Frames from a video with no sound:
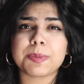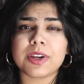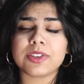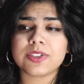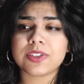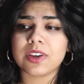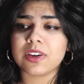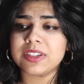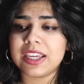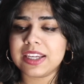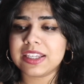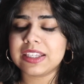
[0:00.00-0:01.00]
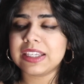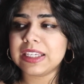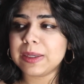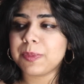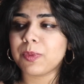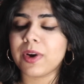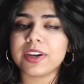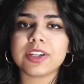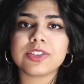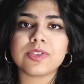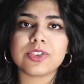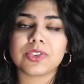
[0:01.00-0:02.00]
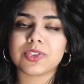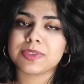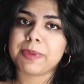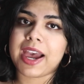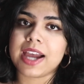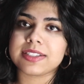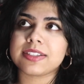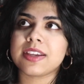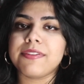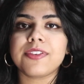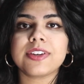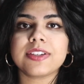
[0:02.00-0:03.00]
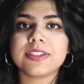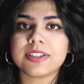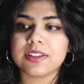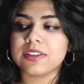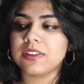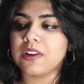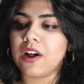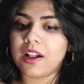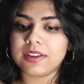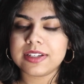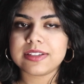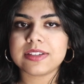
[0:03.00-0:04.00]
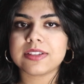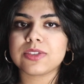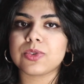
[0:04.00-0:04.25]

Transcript: but they keep running into each other's paths every single holiday season.